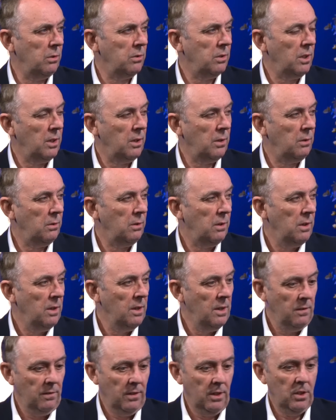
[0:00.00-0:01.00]
So
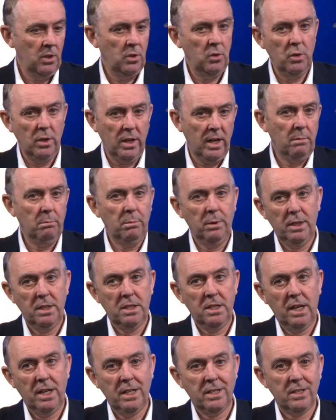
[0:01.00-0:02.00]
then the new company
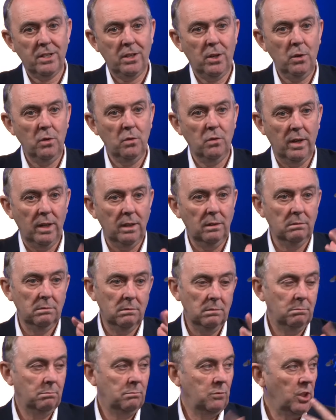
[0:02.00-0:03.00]
takes it over,
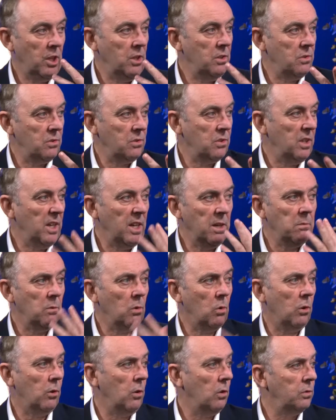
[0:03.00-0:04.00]
changes the name
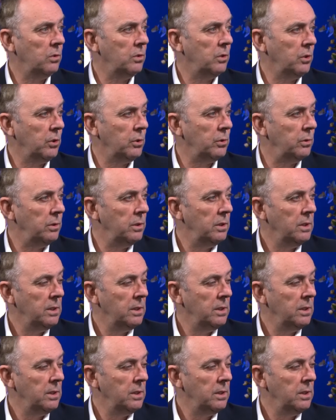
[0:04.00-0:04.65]
quite often too,